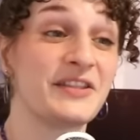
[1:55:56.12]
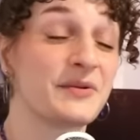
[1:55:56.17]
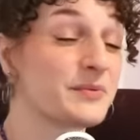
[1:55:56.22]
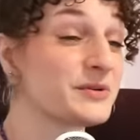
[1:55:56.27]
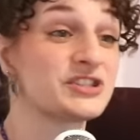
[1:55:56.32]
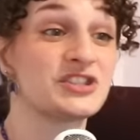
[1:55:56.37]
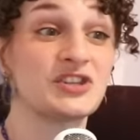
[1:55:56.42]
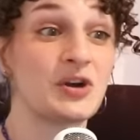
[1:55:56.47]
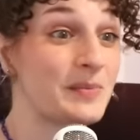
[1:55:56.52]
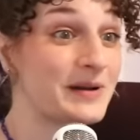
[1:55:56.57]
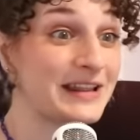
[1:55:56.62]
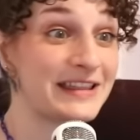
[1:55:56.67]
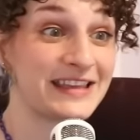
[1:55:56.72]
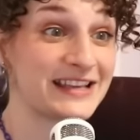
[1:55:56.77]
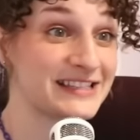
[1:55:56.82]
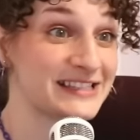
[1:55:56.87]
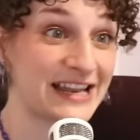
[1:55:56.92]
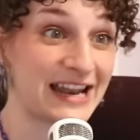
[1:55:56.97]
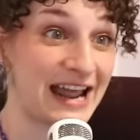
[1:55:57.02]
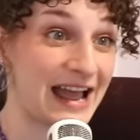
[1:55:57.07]
there were so many
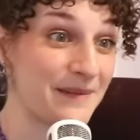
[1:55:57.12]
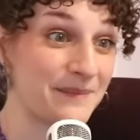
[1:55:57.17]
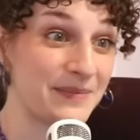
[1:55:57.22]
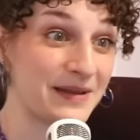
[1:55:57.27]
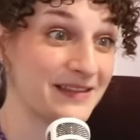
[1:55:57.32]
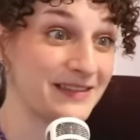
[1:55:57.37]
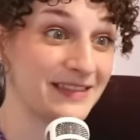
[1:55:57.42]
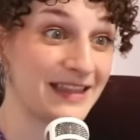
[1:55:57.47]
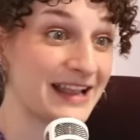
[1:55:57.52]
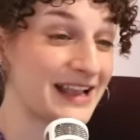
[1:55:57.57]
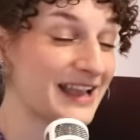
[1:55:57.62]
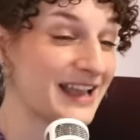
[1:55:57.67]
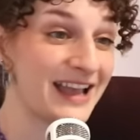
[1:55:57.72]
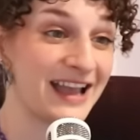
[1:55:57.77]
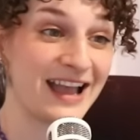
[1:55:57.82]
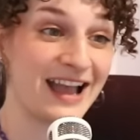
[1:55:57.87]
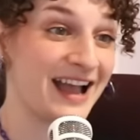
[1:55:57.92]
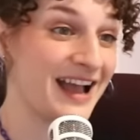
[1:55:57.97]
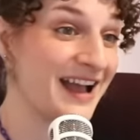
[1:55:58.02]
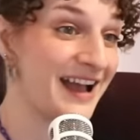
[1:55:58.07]
things that happened.
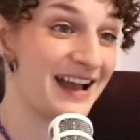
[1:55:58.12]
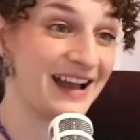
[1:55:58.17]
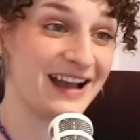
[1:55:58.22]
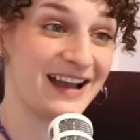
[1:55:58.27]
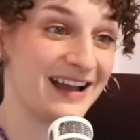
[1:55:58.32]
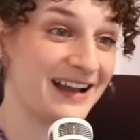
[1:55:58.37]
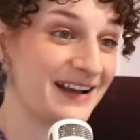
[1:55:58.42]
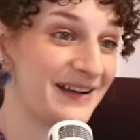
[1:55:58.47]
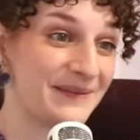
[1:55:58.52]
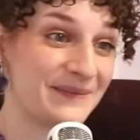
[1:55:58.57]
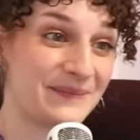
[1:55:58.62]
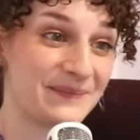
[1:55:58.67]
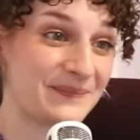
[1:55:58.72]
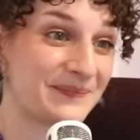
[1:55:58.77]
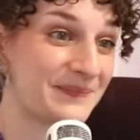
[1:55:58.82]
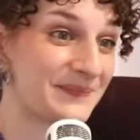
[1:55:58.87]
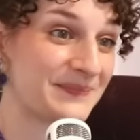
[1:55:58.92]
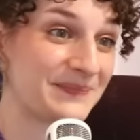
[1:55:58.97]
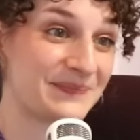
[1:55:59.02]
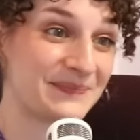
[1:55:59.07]
Like write a
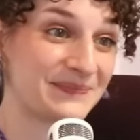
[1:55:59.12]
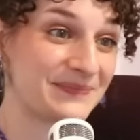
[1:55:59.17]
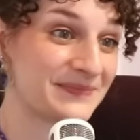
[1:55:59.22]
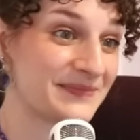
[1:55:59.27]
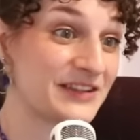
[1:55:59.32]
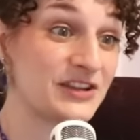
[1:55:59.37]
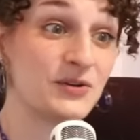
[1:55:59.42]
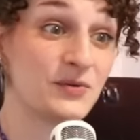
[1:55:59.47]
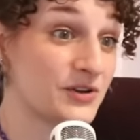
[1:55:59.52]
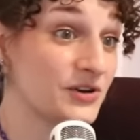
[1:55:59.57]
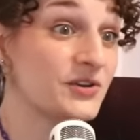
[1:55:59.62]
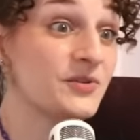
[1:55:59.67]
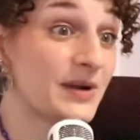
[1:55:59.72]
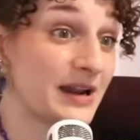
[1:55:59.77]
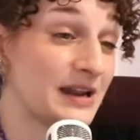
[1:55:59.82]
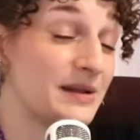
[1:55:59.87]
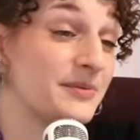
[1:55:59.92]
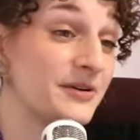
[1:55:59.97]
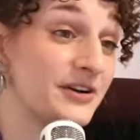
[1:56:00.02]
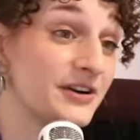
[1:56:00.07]
book. Um, you could felt,
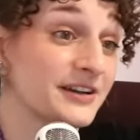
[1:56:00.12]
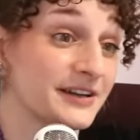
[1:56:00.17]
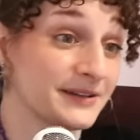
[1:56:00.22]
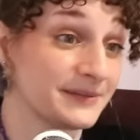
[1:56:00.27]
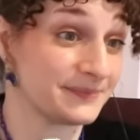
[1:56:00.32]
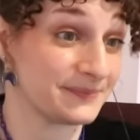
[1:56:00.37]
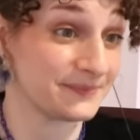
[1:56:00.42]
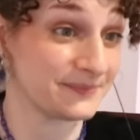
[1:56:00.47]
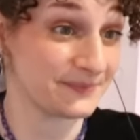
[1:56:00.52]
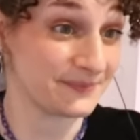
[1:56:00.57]
write a book.